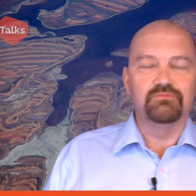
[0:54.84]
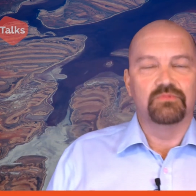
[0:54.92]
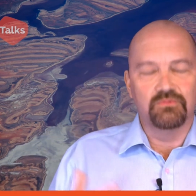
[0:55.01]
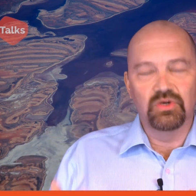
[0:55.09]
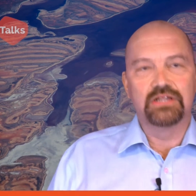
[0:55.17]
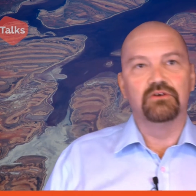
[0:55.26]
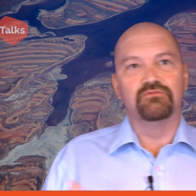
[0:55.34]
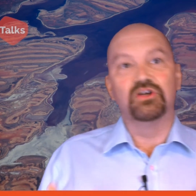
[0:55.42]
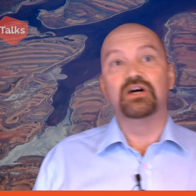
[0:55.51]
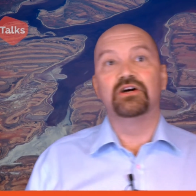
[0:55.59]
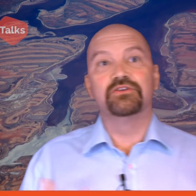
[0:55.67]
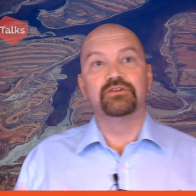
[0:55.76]
well over
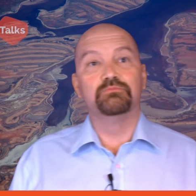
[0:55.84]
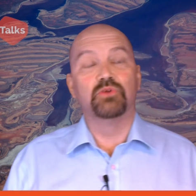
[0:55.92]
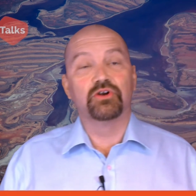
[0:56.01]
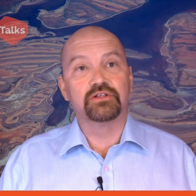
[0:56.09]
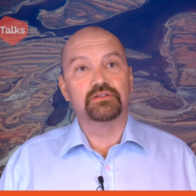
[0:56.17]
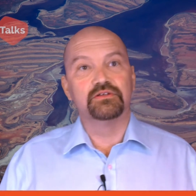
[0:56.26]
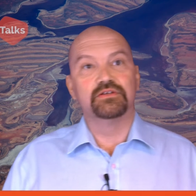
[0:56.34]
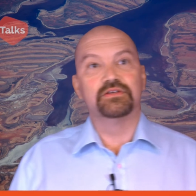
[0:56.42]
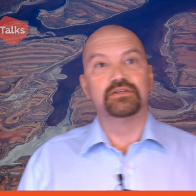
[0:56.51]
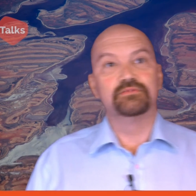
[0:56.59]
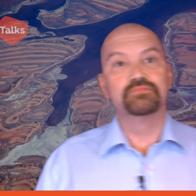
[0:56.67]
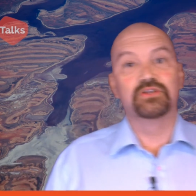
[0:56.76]
100 market
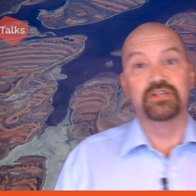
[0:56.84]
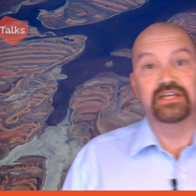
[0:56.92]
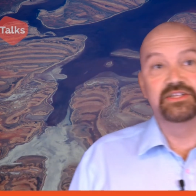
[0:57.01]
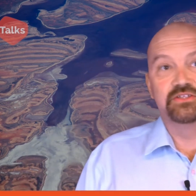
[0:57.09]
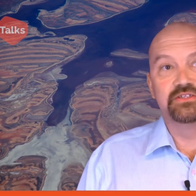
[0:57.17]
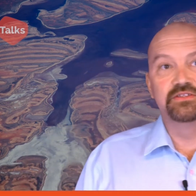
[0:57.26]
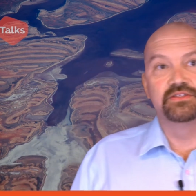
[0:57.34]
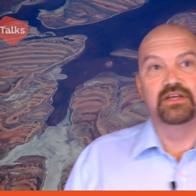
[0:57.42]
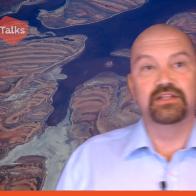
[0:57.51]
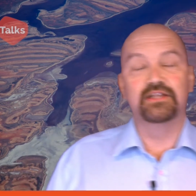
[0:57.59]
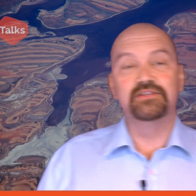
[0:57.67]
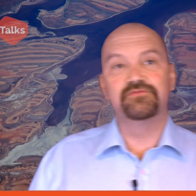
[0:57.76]
connections.
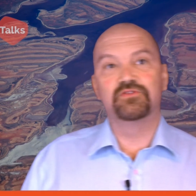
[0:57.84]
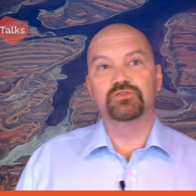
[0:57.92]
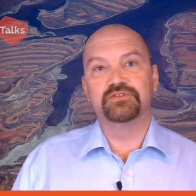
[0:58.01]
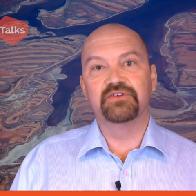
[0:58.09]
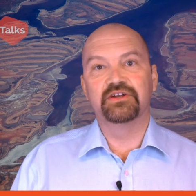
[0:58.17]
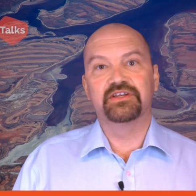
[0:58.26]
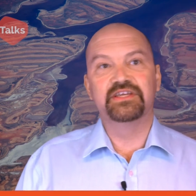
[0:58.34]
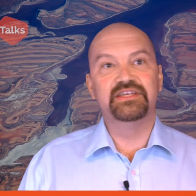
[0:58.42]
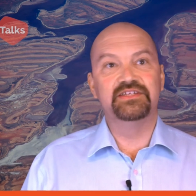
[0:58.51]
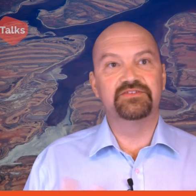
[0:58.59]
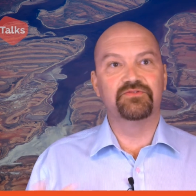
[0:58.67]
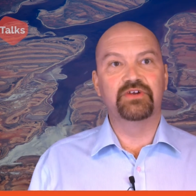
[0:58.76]
And that is, of course, a very key
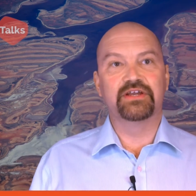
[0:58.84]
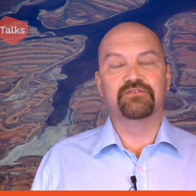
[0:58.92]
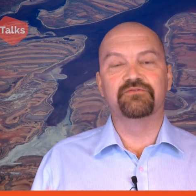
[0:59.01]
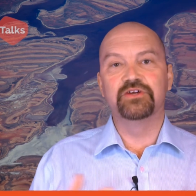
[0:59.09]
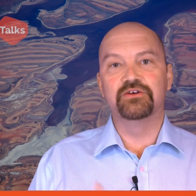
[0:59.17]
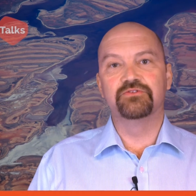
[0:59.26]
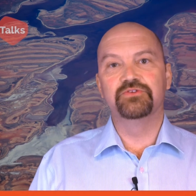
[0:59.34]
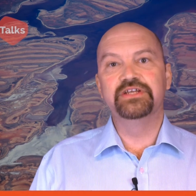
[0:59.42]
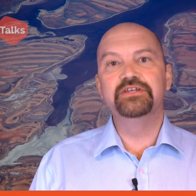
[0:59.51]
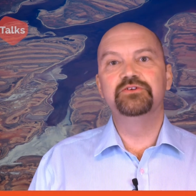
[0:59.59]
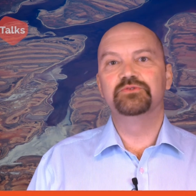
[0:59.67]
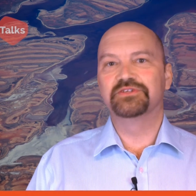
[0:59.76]
strength. We are
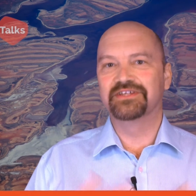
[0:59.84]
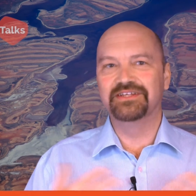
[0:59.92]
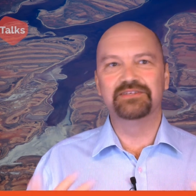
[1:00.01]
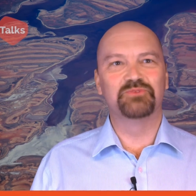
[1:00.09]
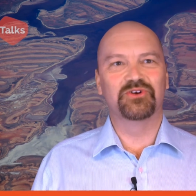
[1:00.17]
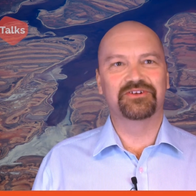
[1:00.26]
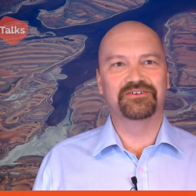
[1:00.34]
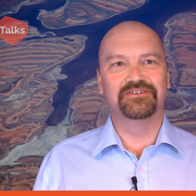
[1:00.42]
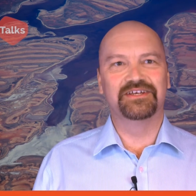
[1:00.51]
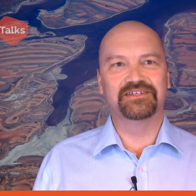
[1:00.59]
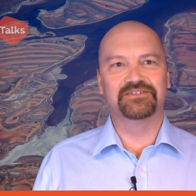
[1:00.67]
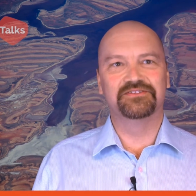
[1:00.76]
reusing these market
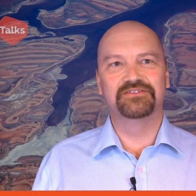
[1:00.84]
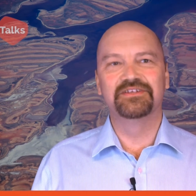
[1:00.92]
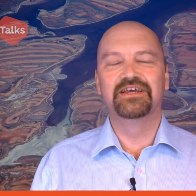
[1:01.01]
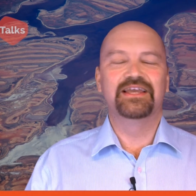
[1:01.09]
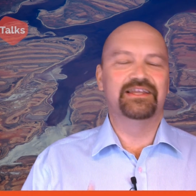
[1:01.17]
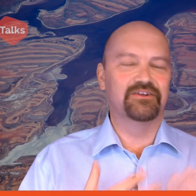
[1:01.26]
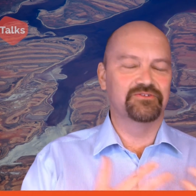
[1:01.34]
connections in our